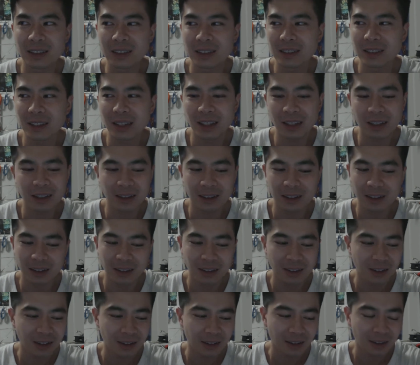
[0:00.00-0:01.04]
it's like
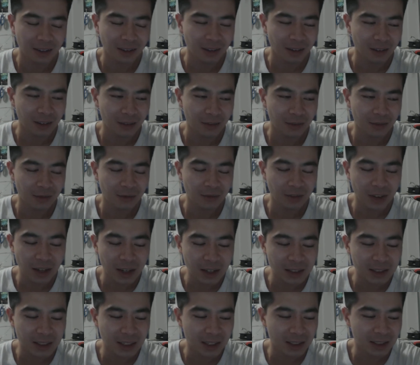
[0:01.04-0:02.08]

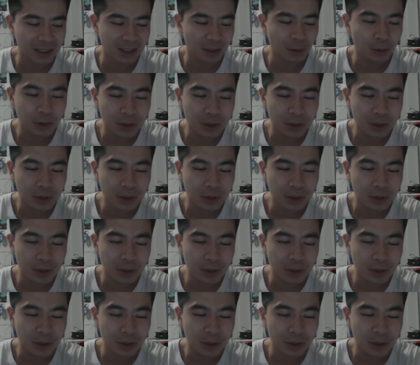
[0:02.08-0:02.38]
fantastic.